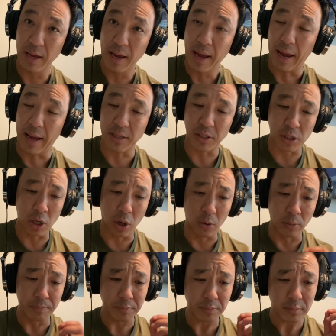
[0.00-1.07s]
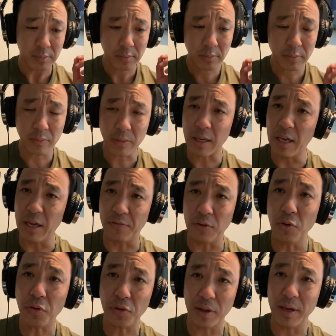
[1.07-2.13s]
And so if you
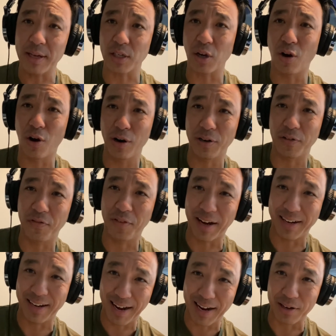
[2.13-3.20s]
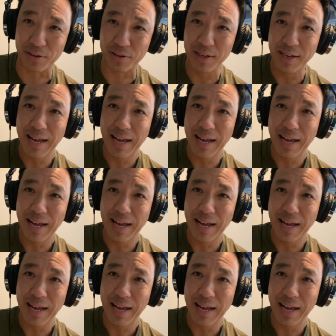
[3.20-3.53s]
think it's hard to fight now,